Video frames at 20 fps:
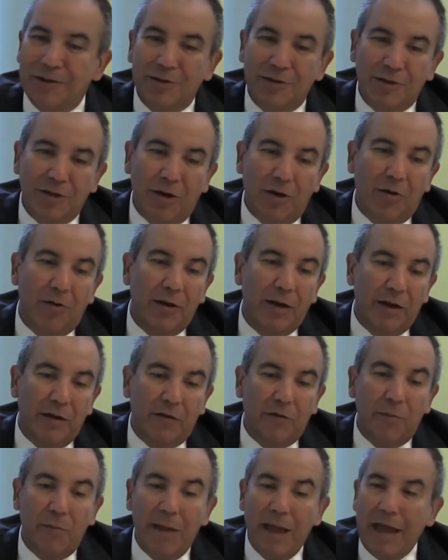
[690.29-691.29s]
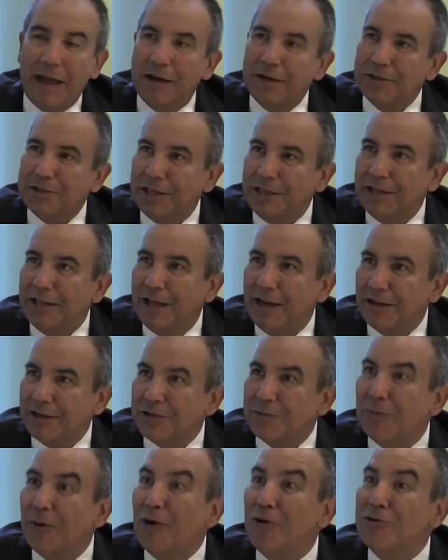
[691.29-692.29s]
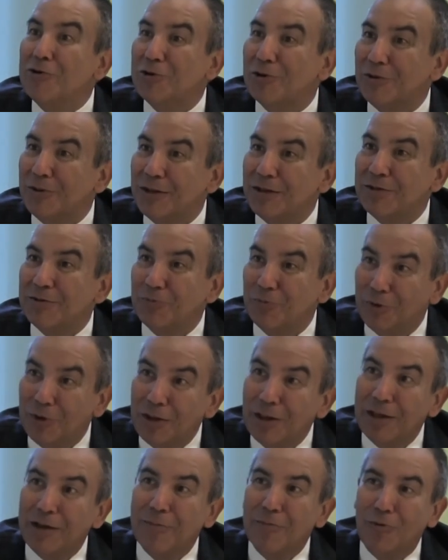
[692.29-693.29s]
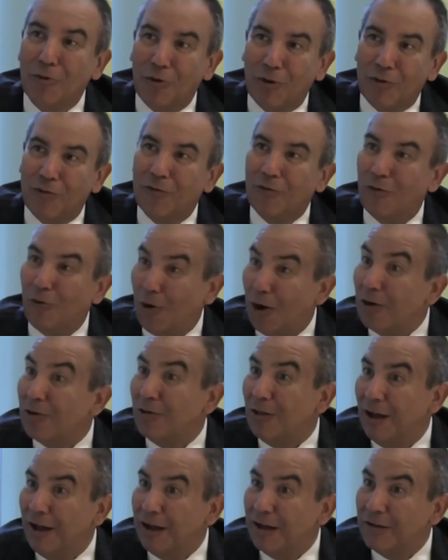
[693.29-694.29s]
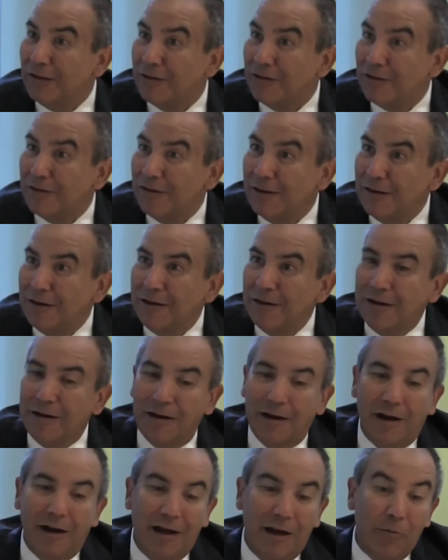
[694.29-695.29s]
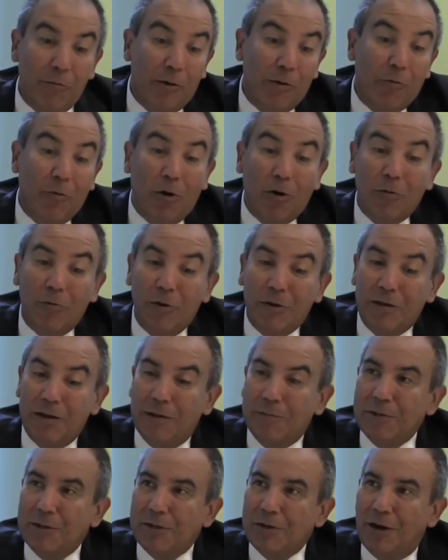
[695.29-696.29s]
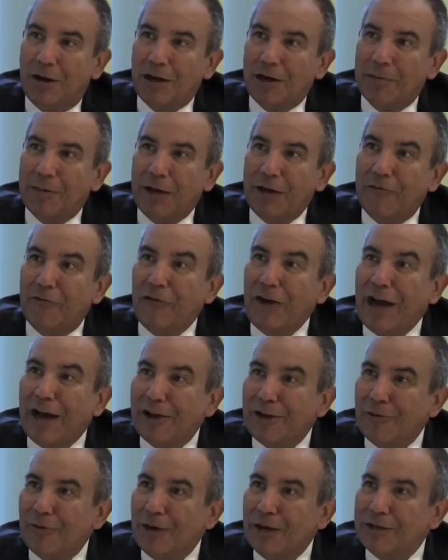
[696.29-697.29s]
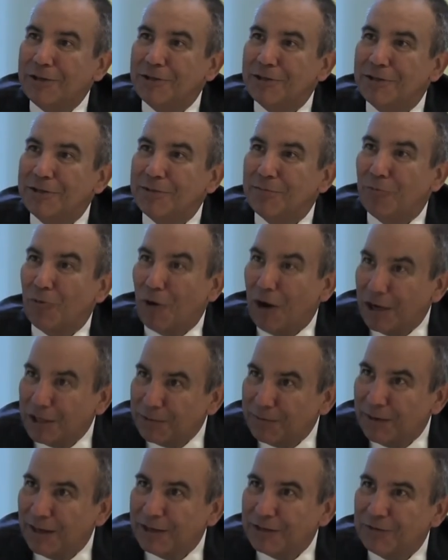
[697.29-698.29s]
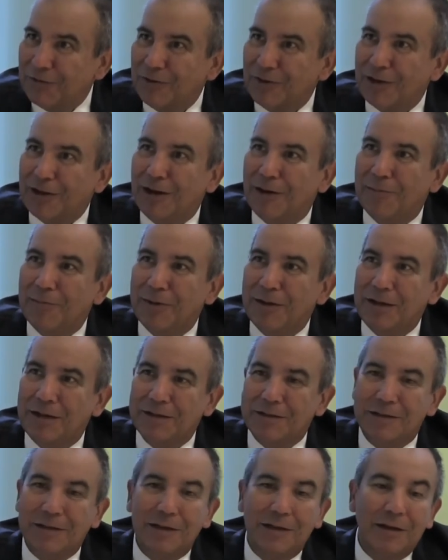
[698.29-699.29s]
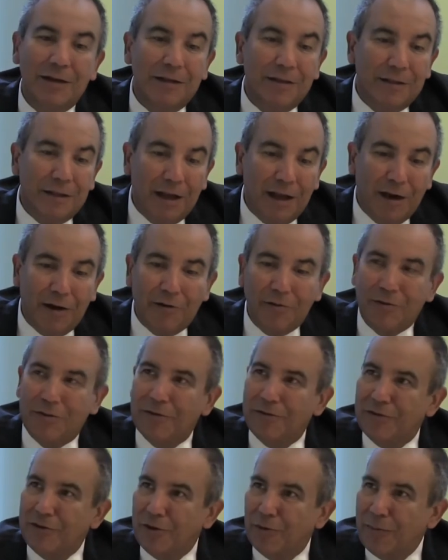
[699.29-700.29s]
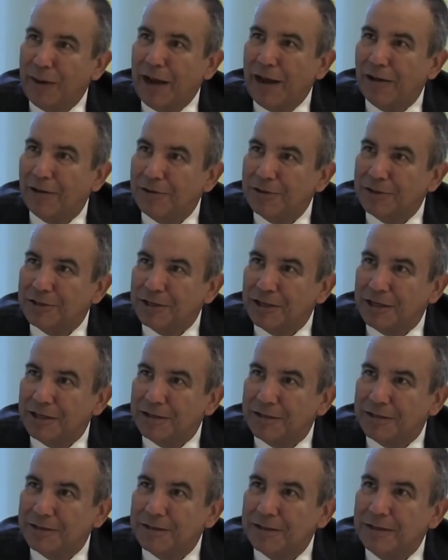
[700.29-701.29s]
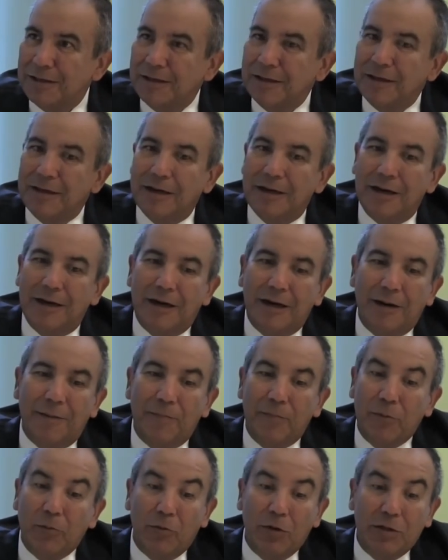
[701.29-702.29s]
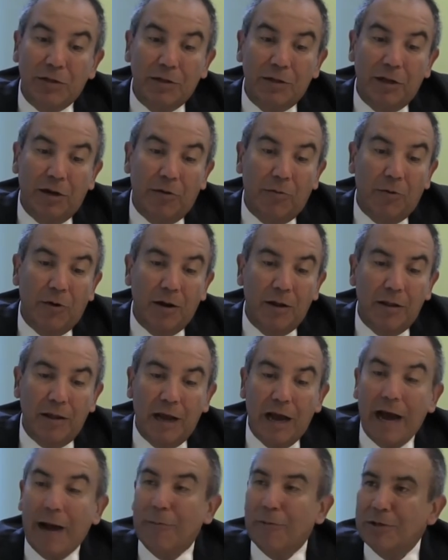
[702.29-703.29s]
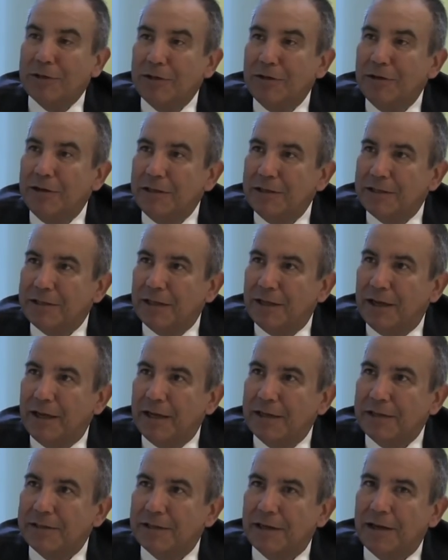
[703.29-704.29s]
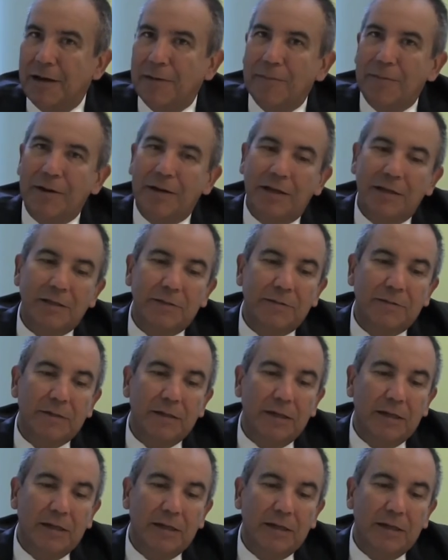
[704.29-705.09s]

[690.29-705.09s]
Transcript: So it's managing that exposure that's really important for our clients. And we work with them to talk about valuations, prospects for the companies, the health of their balance sheets, which, you know, one of the opportunities today is the companies